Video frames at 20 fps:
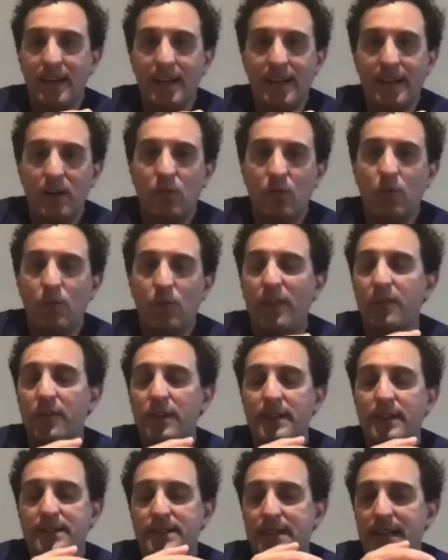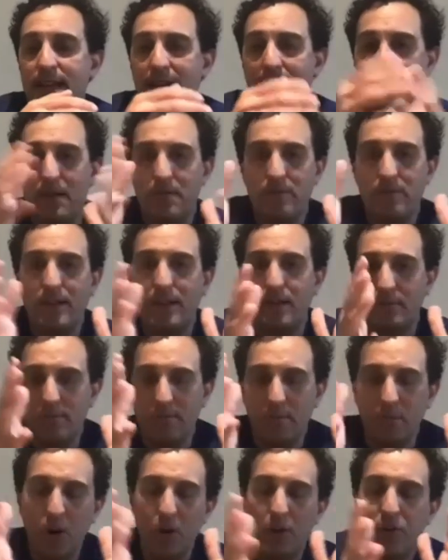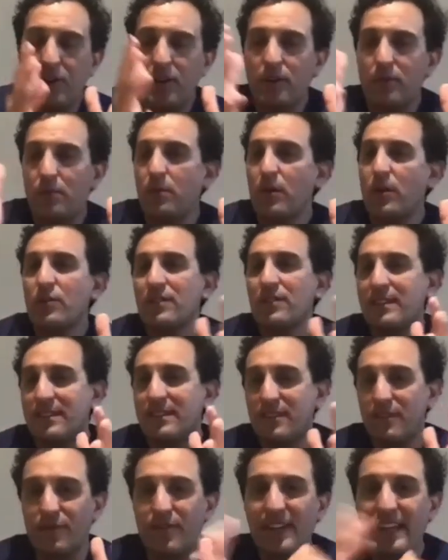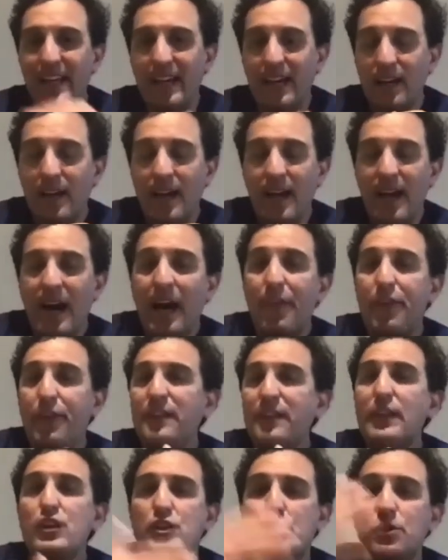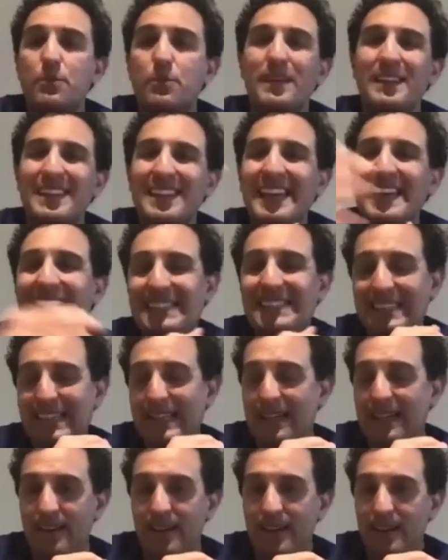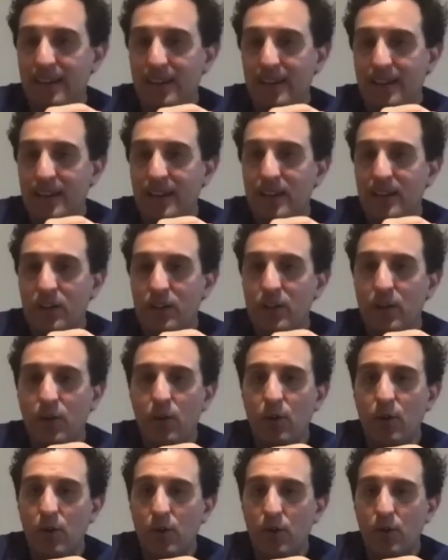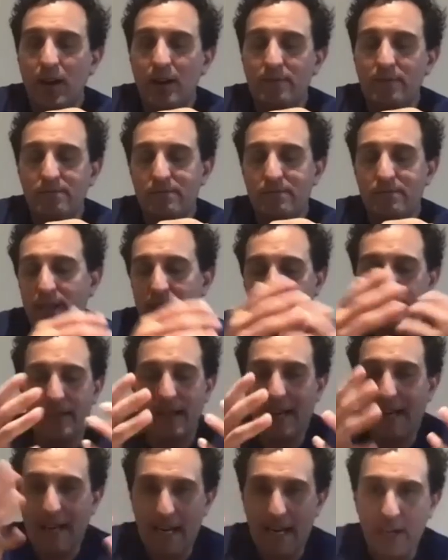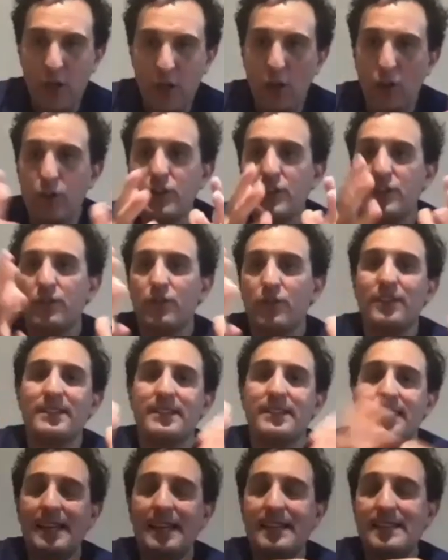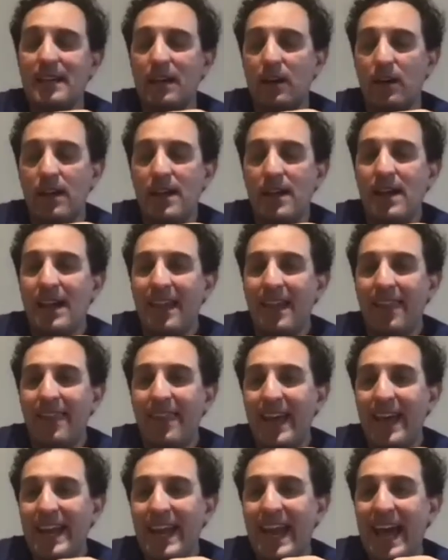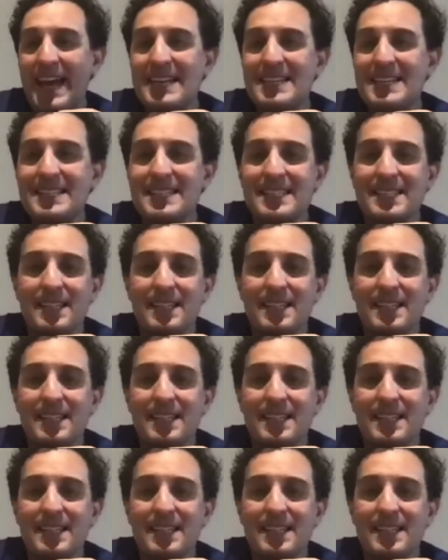whether it's moderate or moderately severe, I think they should be linked in to a cardiologist or a center that has